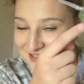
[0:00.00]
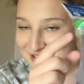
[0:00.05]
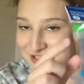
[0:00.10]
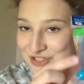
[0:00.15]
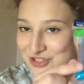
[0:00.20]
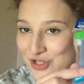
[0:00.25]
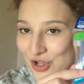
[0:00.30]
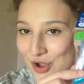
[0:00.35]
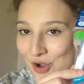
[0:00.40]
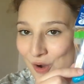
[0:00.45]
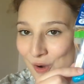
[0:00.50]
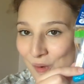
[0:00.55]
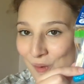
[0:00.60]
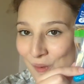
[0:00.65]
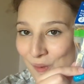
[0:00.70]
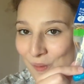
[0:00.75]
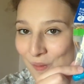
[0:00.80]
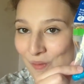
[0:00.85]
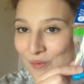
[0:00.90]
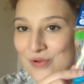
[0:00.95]

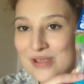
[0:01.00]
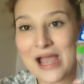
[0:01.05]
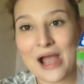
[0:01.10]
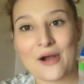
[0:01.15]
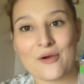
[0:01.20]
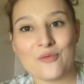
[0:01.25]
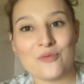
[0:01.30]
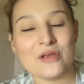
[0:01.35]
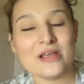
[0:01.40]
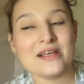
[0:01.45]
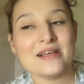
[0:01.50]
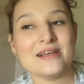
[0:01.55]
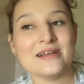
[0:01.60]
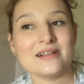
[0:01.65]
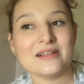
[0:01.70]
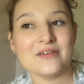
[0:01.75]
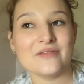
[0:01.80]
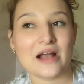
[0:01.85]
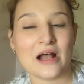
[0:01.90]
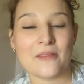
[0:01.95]
So yeah, we
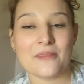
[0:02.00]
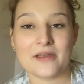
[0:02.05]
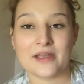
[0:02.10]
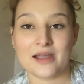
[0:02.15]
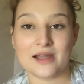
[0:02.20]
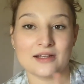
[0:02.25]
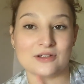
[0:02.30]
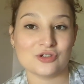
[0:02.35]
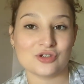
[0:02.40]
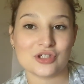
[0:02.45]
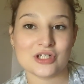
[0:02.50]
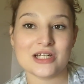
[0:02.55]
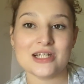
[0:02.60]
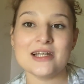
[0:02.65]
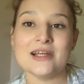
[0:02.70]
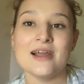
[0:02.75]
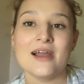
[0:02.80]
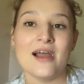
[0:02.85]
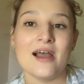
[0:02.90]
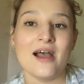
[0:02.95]
live out in the country.